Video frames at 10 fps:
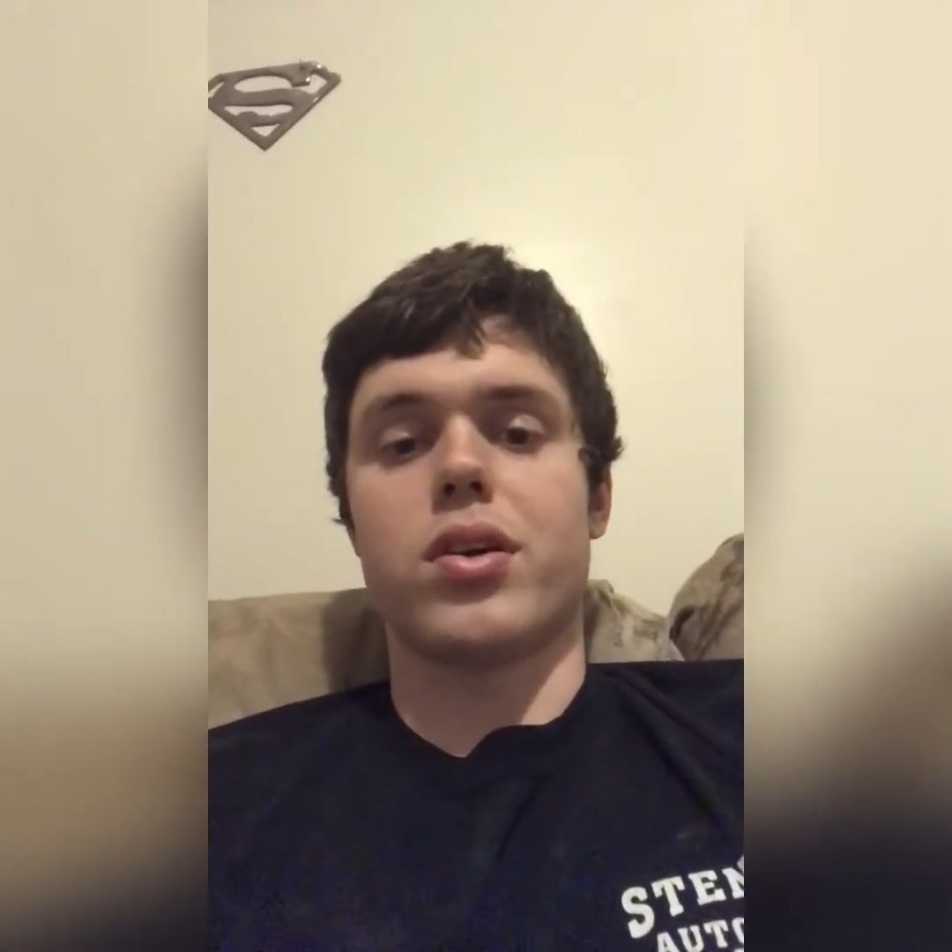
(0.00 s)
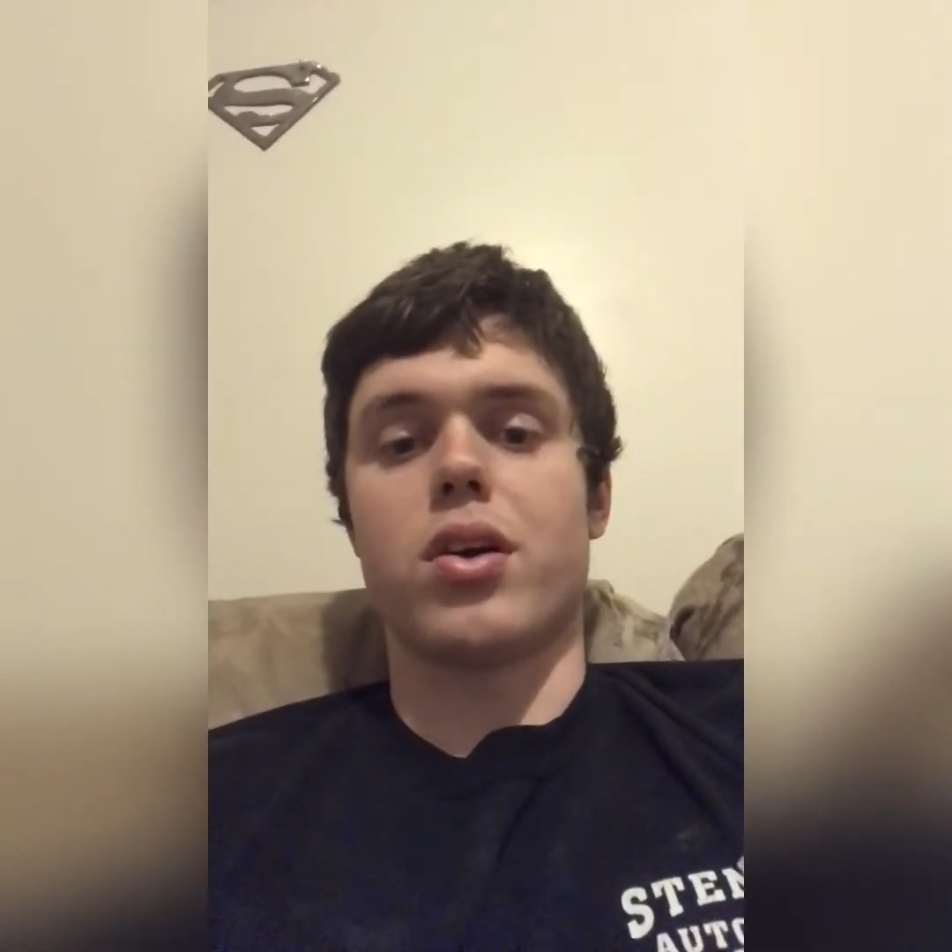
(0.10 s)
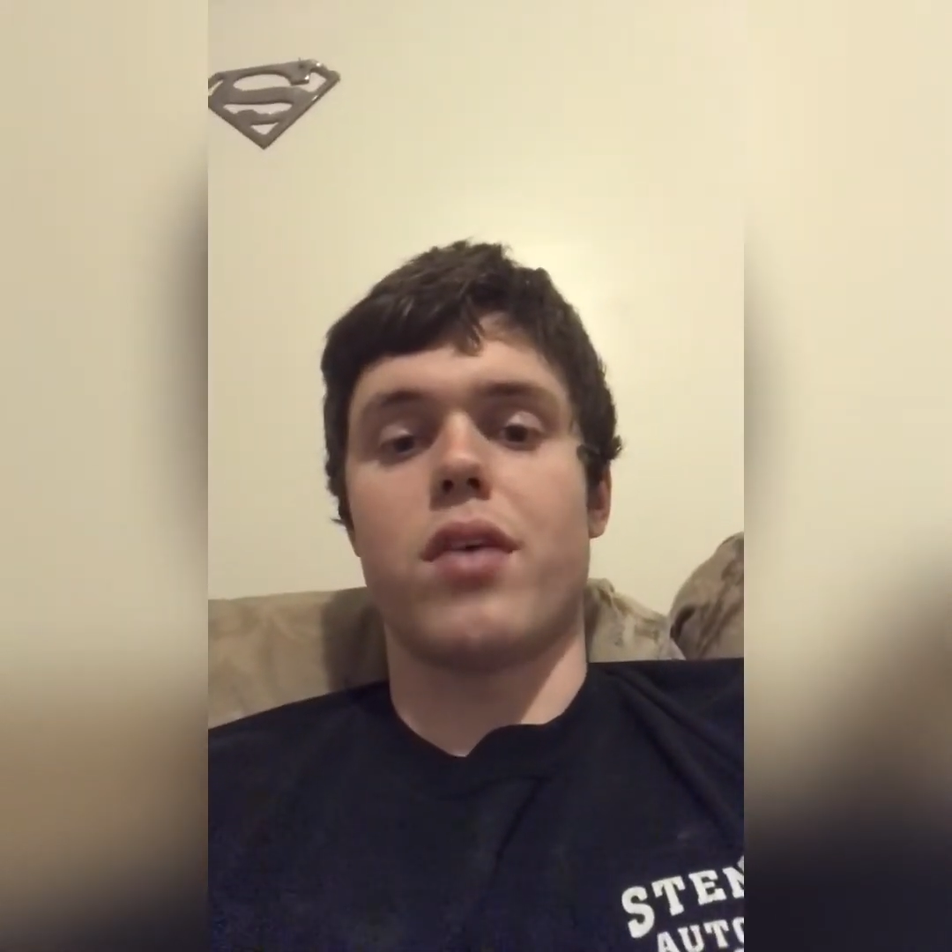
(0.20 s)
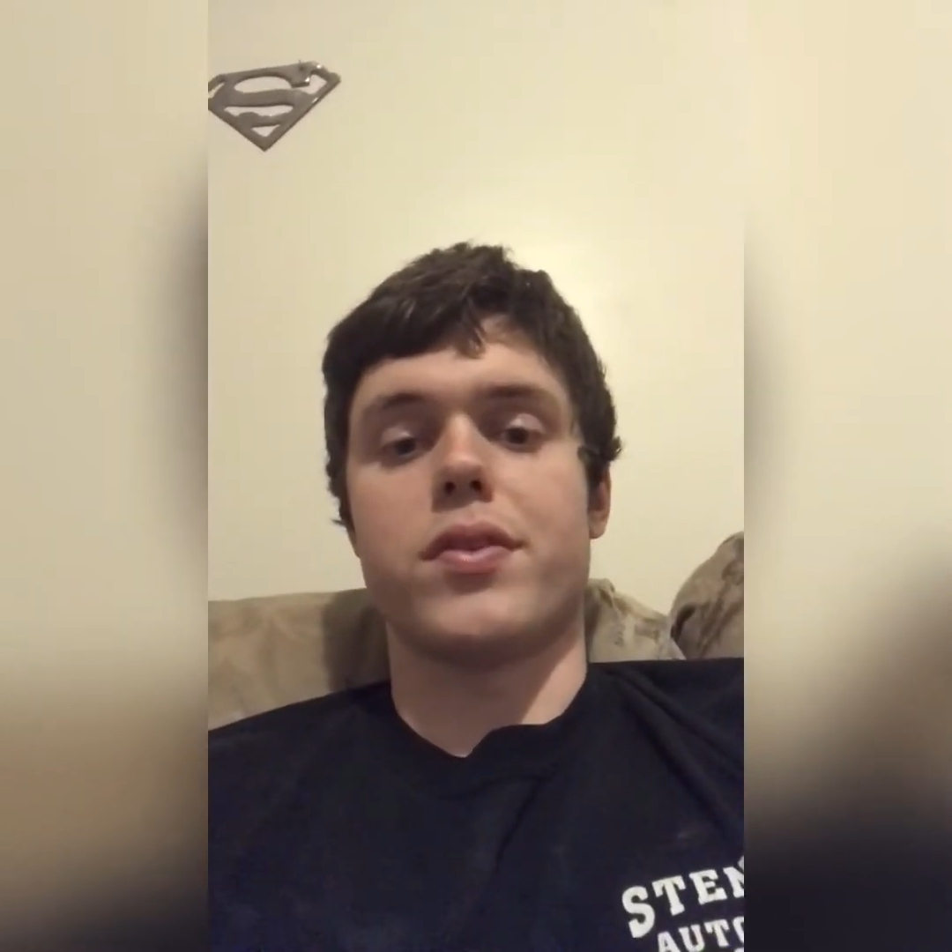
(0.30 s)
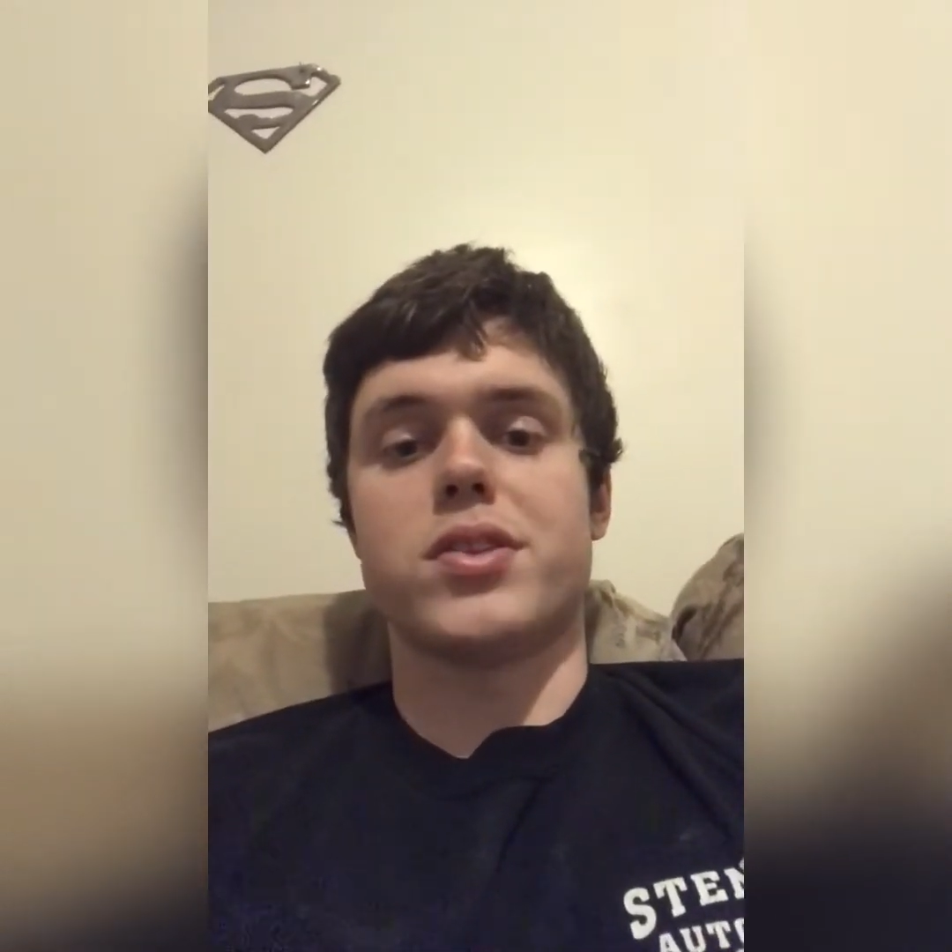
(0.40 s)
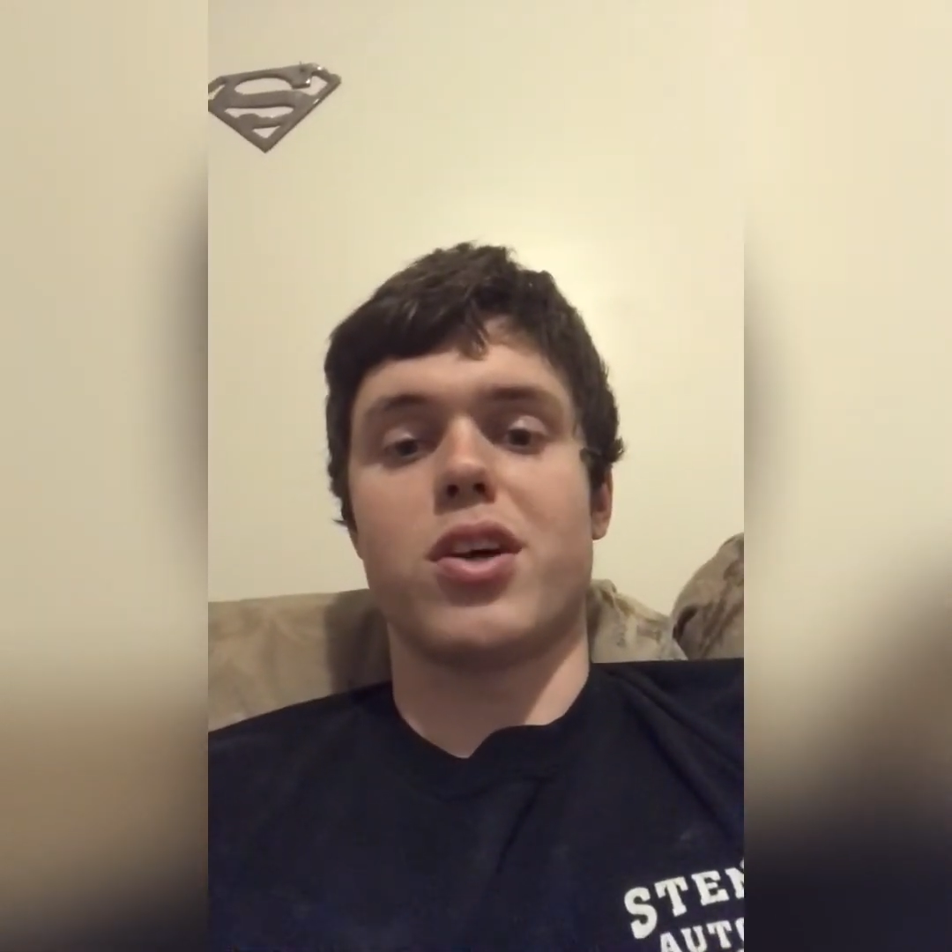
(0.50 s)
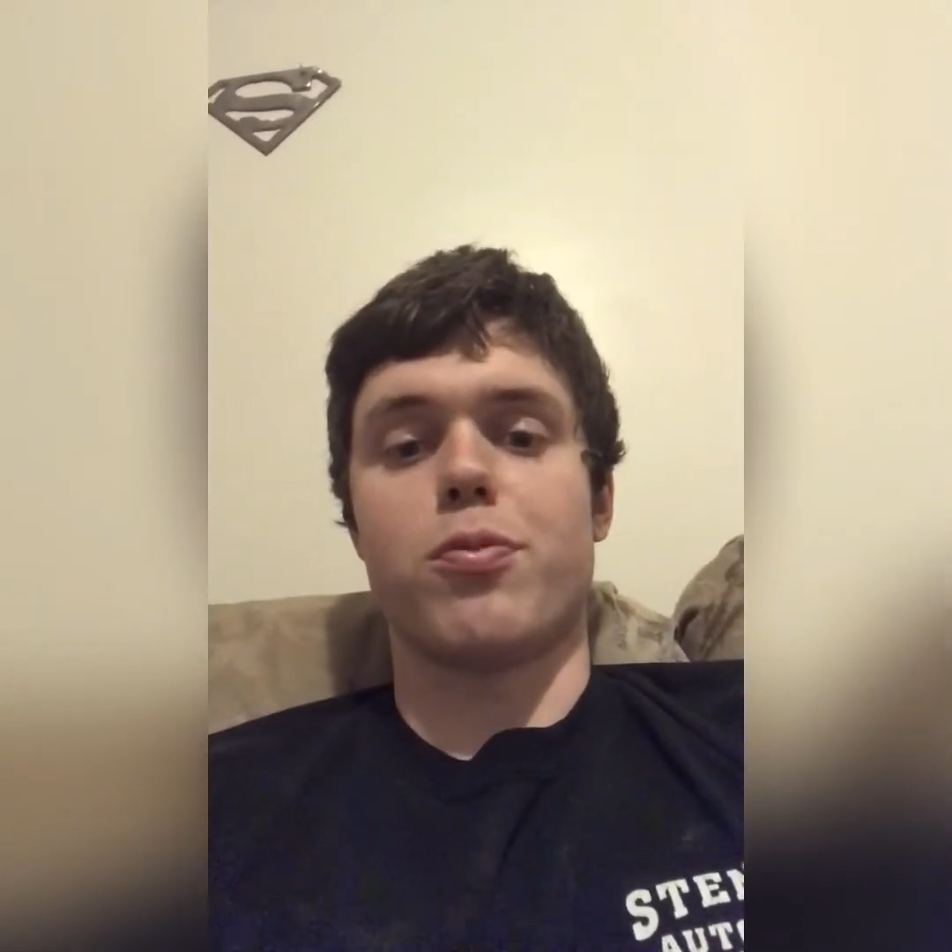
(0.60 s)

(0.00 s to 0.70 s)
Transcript: off the shelf